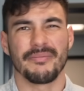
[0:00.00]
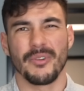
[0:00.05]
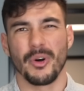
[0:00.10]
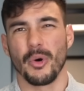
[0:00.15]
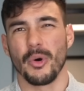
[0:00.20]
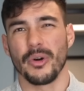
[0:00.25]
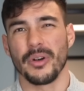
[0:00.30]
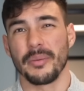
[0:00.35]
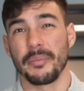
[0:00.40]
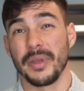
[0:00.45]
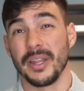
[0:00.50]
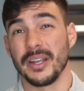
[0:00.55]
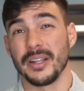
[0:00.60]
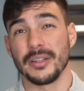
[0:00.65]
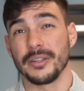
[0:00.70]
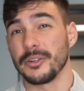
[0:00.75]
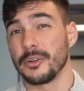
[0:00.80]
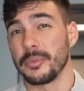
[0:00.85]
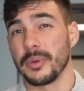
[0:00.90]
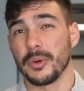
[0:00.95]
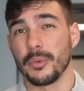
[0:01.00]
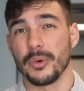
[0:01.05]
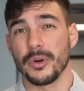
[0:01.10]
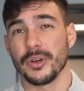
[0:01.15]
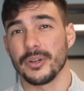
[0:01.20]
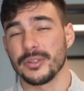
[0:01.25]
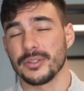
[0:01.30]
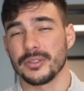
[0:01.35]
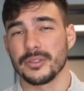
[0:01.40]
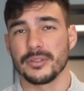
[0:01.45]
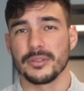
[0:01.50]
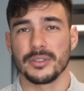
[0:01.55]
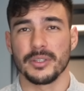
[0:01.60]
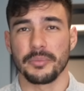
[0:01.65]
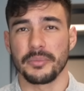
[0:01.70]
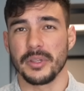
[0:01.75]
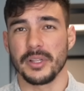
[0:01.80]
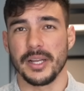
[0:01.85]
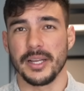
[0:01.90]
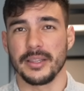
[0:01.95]
or it made it a little bit worse,
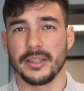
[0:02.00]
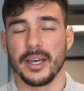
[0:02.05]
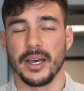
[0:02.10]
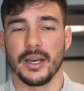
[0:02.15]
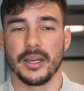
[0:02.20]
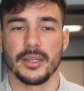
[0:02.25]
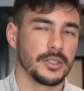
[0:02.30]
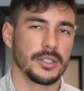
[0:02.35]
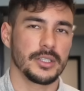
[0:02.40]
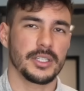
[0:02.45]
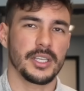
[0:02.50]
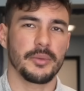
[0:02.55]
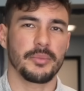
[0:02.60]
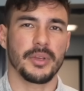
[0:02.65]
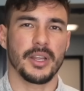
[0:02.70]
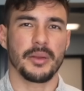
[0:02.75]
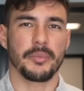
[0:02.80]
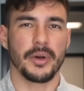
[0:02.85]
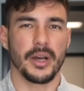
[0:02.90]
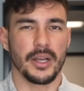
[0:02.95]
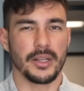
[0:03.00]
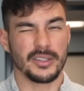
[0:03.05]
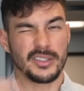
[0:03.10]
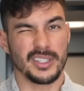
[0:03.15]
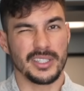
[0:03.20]
something like that. Just keep that in mind.